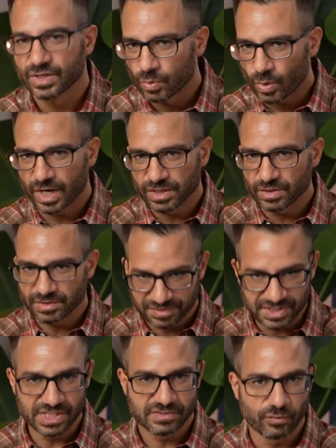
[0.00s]
While
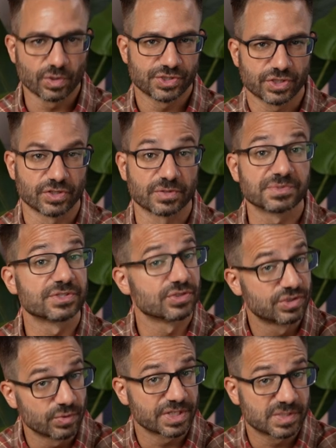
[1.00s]
these four terms
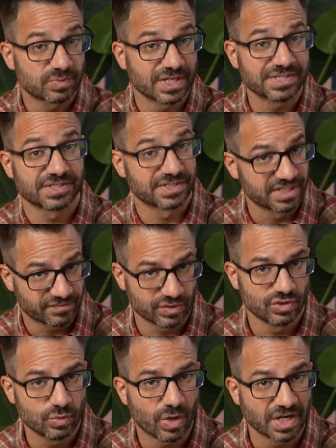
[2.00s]
do express
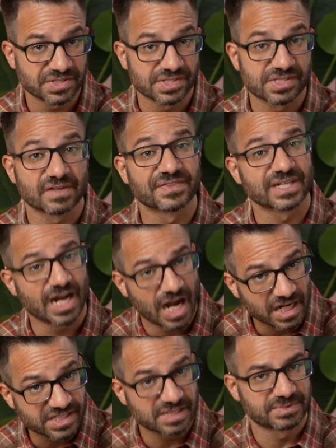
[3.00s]
different nuances of the
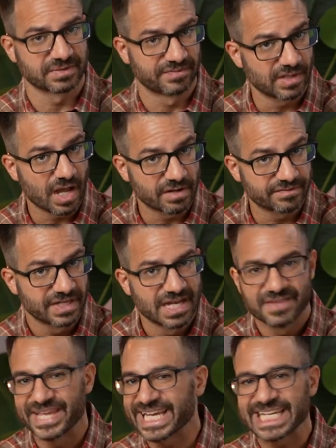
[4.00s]
concept of love,
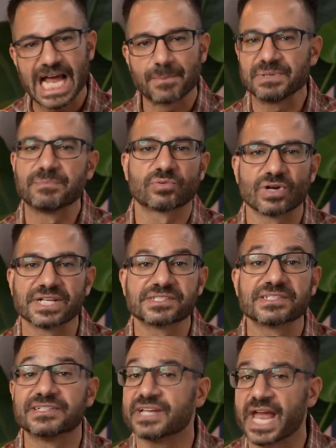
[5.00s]
they cannot be
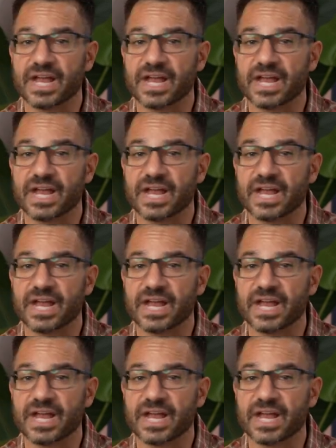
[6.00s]
pressed in